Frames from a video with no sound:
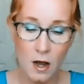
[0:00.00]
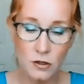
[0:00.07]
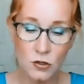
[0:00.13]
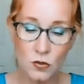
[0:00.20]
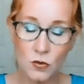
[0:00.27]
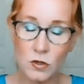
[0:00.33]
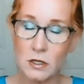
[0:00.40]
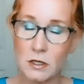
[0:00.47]

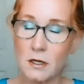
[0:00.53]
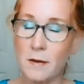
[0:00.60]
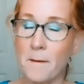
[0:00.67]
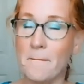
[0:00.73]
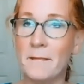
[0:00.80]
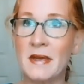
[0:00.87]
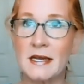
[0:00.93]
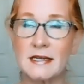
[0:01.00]
you can
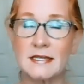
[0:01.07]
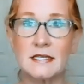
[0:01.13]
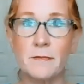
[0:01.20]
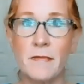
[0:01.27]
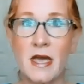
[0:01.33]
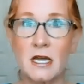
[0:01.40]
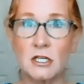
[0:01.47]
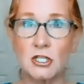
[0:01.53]
mix
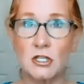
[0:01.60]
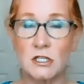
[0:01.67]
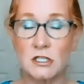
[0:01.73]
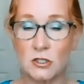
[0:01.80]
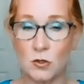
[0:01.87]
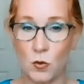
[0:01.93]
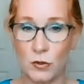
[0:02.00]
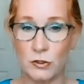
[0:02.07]
and match
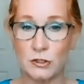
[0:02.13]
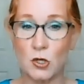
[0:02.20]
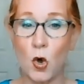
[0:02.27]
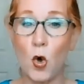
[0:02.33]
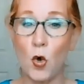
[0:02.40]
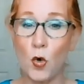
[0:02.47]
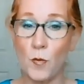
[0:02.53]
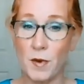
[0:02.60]
these oils a
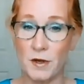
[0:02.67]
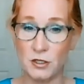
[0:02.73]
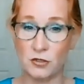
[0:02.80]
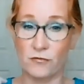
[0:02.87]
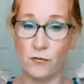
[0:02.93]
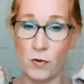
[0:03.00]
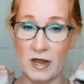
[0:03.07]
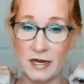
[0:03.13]
whole bunch
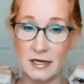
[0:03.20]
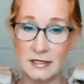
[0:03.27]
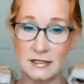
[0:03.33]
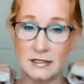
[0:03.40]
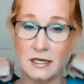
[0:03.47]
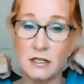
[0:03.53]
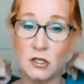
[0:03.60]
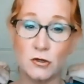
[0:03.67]
of
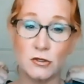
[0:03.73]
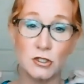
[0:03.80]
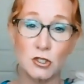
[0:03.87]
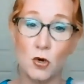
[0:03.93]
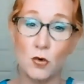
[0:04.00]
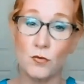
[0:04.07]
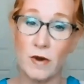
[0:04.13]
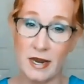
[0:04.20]
ways. There's
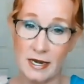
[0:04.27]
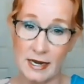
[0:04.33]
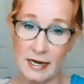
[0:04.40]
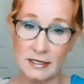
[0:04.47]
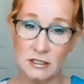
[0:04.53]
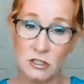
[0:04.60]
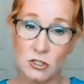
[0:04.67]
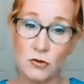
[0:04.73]
no right
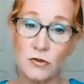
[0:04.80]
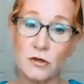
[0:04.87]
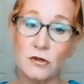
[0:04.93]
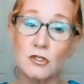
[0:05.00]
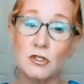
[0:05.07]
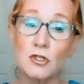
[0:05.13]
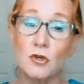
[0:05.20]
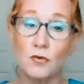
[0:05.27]
answer,
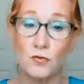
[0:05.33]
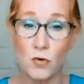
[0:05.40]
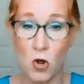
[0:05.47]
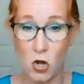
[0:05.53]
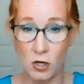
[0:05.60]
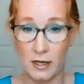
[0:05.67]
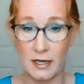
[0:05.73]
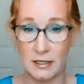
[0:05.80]
there's no
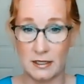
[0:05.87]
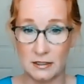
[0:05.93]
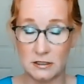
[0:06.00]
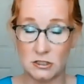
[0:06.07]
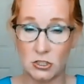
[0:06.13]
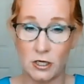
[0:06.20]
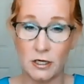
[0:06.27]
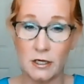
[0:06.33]
wrong
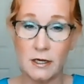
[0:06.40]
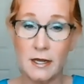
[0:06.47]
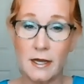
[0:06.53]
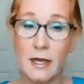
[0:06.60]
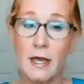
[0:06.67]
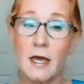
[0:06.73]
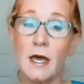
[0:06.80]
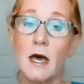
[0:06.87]
answer.
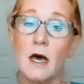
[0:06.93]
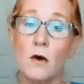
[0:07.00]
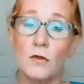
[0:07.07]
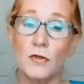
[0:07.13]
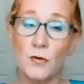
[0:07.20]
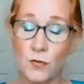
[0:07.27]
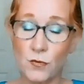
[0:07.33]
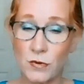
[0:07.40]

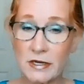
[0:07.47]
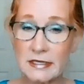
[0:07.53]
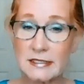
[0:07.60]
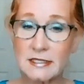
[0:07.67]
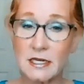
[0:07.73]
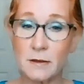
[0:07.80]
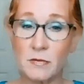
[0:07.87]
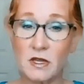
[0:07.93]
The
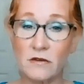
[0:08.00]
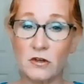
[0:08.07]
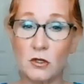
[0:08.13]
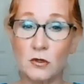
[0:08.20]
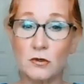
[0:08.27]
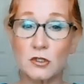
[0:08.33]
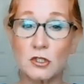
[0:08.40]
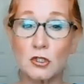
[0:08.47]
reason I'm giving
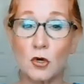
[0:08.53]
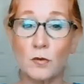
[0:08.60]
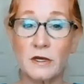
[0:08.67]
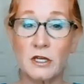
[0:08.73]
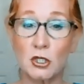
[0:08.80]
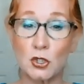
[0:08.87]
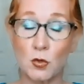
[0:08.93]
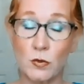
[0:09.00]
you so
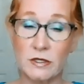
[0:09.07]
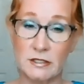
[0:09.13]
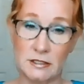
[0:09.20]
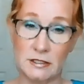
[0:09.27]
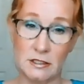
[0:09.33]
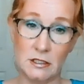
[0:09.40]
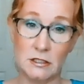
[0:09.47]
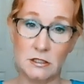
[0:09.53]
many
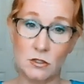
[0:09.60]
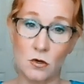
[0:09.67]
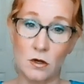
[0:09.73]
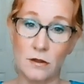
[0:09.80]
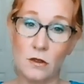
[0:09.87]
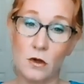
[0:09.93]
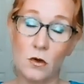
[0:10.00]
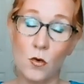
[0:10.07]
choices
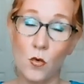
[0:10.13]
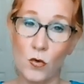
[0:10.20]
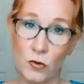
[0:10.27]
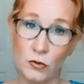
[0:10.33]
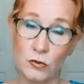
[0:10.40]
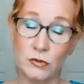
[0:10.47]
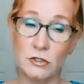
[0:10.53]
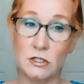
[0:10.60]
on the
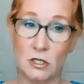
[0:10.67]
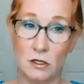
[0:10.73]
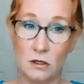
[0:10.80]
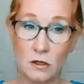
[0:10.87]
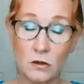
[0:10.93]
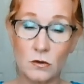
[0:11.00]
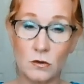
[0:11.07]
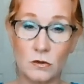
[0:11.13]
oils to
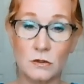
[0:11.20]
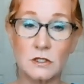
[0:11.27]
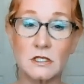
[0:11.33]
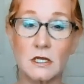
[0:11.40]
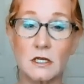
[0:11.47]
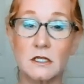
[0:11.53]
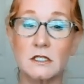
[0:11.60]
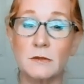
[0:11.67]

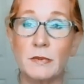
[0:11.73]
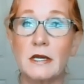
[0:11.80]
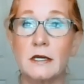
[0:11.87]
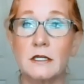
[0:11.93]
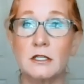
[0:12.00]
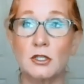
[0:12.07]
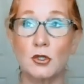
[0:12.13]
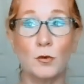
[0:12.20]
use is
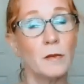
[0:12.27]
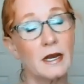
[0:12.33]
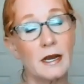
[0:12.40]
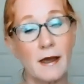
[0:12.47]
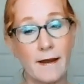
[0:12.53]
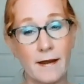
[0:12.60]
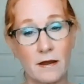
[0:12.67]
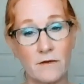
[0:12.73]
because you may
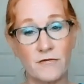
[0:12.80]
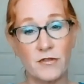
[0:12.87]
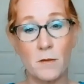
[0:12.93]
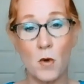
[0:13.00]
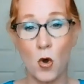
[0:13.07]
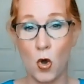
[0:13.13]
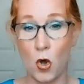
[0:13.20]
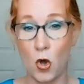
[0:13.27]
not have
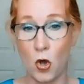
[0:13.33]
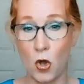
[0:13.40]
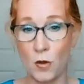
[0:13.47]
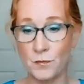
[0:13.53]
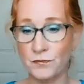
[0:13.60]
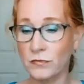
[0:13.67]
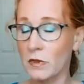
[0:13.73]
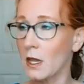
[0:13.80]
them
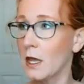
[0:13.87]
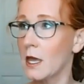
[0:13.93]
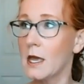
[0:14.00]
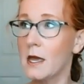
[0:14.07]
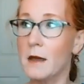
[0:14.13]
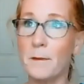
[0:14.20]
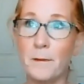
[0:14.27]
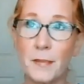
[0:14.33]
all.
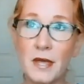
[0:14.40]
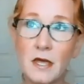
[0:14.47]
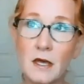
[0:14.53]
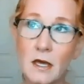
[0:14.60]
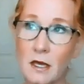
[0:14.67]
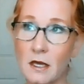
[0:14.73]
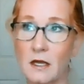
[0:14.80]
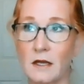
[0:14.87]

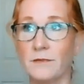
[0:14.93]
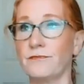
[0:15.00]
Pick